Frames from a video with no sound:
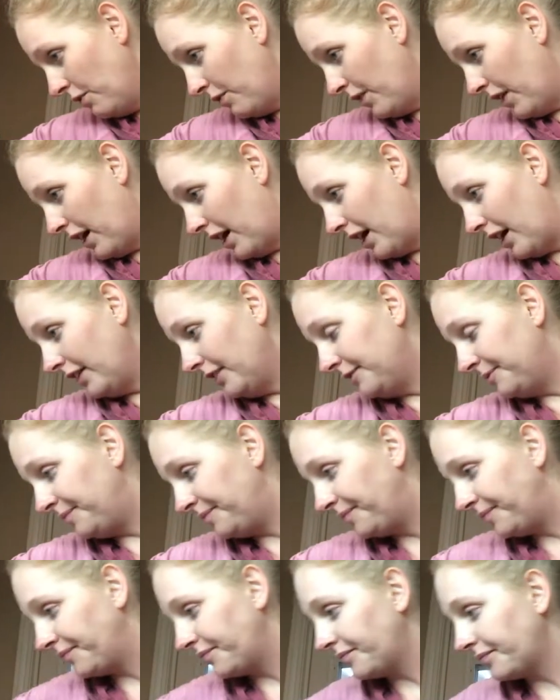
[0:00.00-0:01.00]
far,
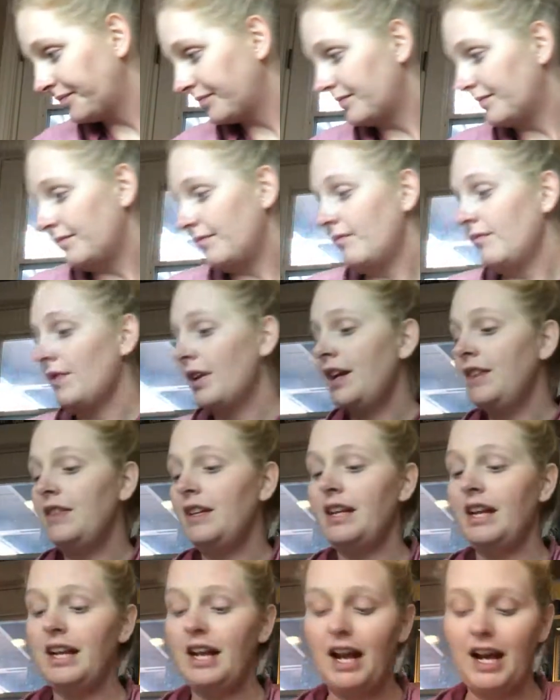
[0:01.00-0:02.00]
and
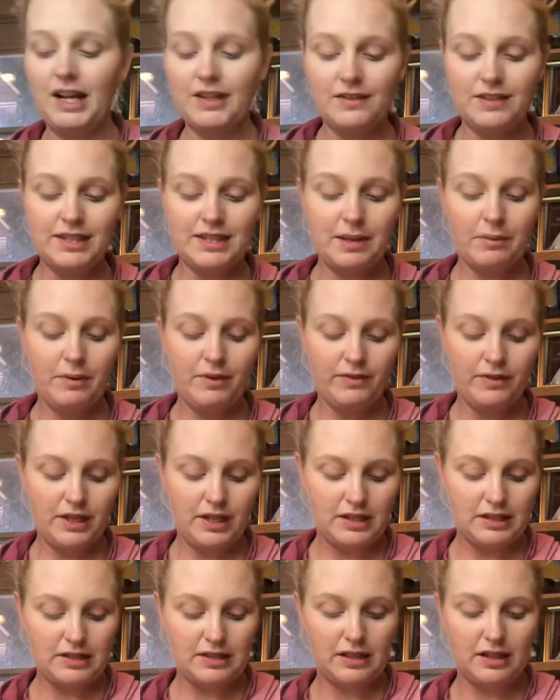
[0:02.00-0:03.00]
then I have some of
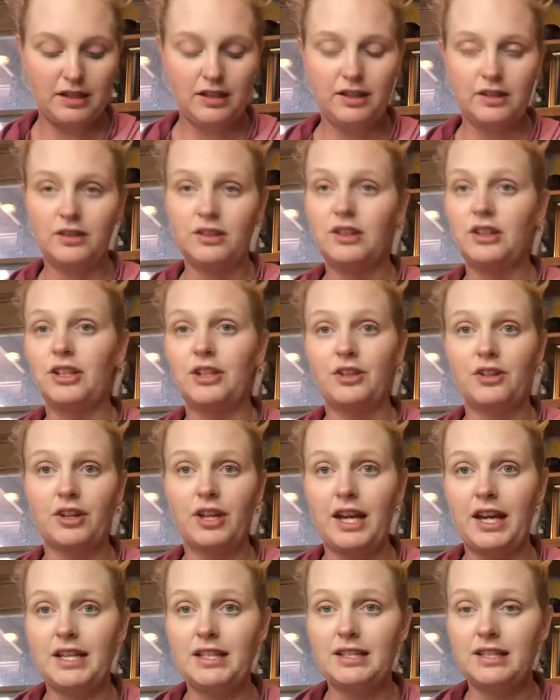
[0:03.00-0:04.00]
these little
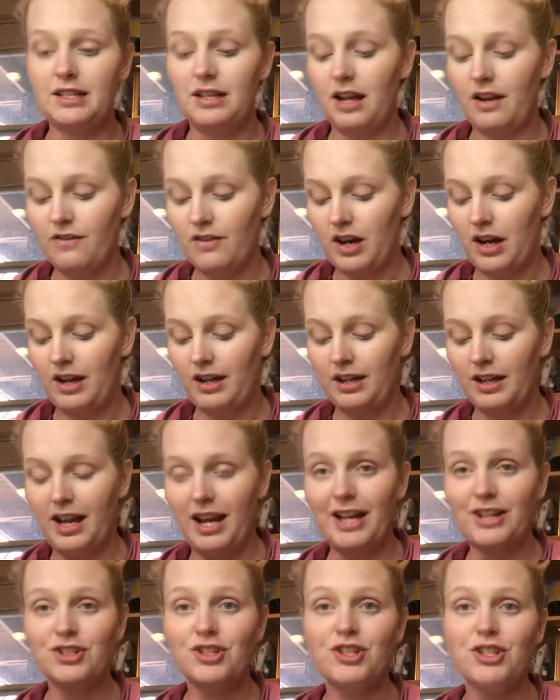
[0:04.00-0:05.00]
kits that I've gotten.
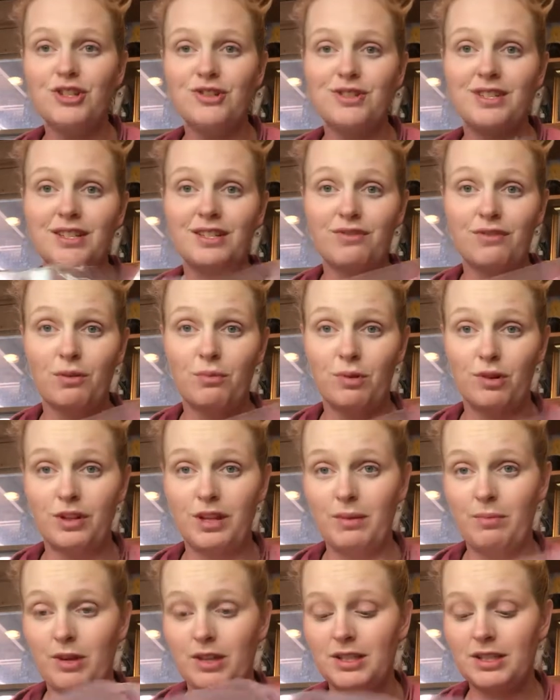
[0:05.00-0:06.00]
I actually use these for
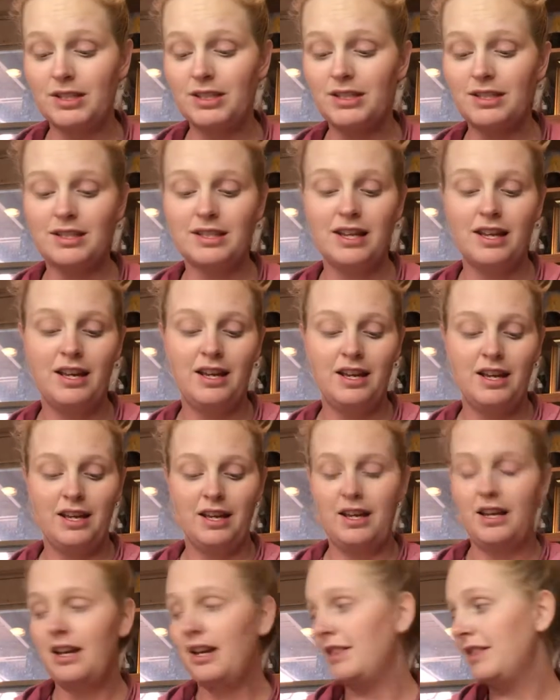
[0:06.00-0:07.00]
birthday presents.
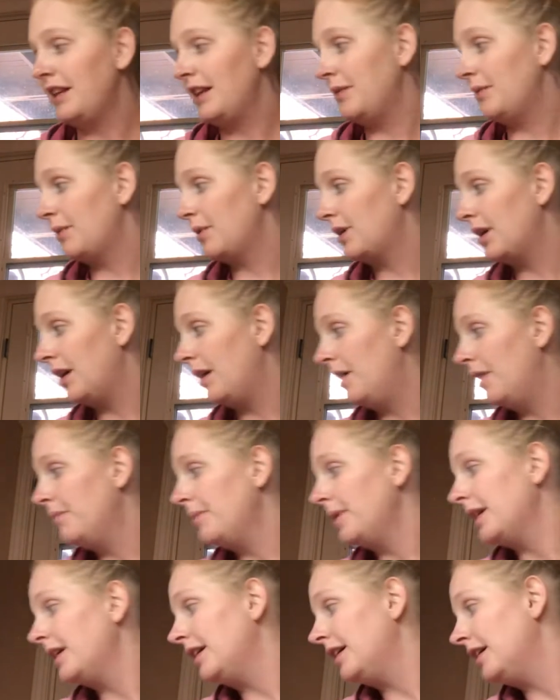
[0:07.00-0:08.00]
They will come
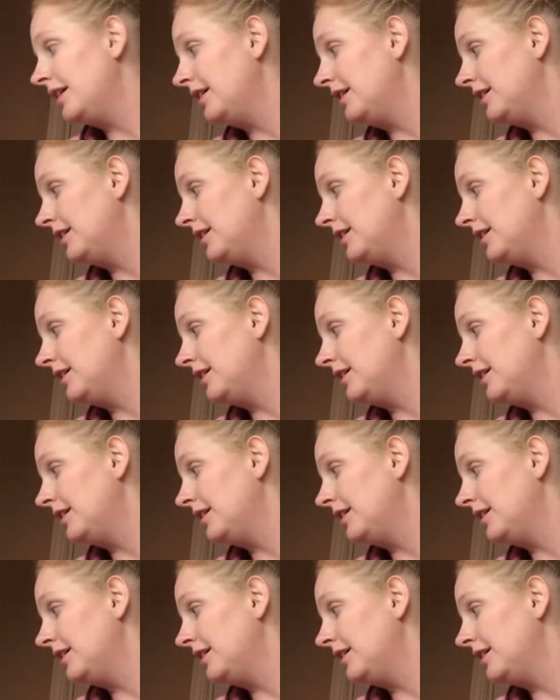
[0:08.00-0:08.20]
in,